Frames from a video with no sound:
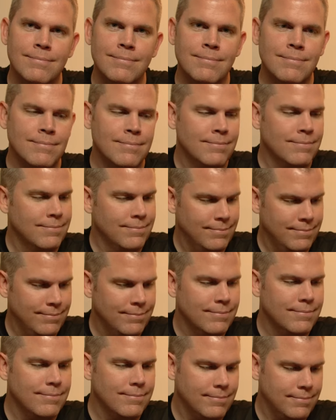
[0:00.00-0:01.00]

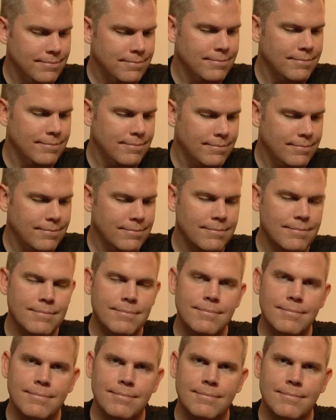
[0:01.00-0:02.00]

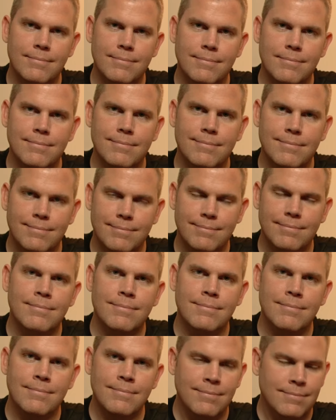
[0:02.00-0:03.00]

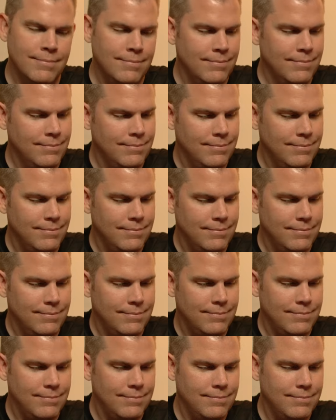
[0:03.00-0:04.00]

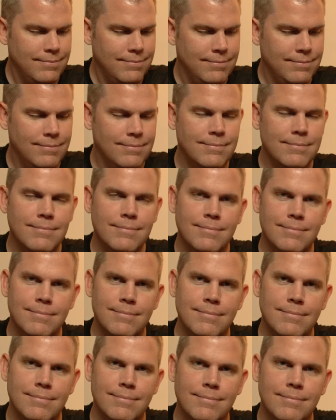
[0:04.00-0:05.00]

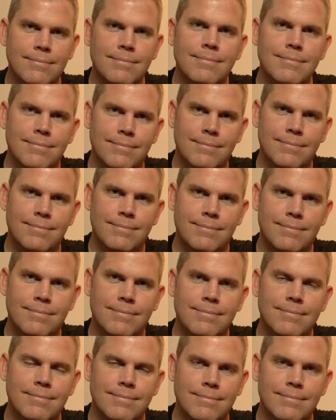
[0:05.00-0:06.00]

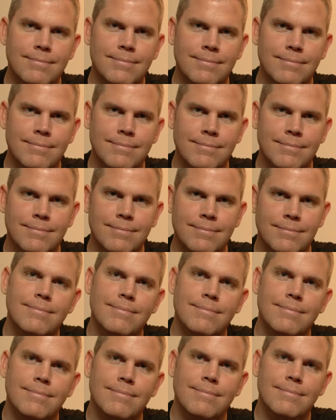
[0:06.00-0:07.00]

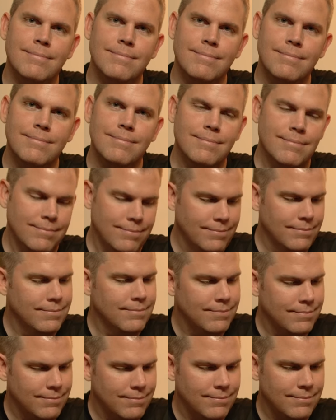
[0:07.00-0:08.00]
(silent)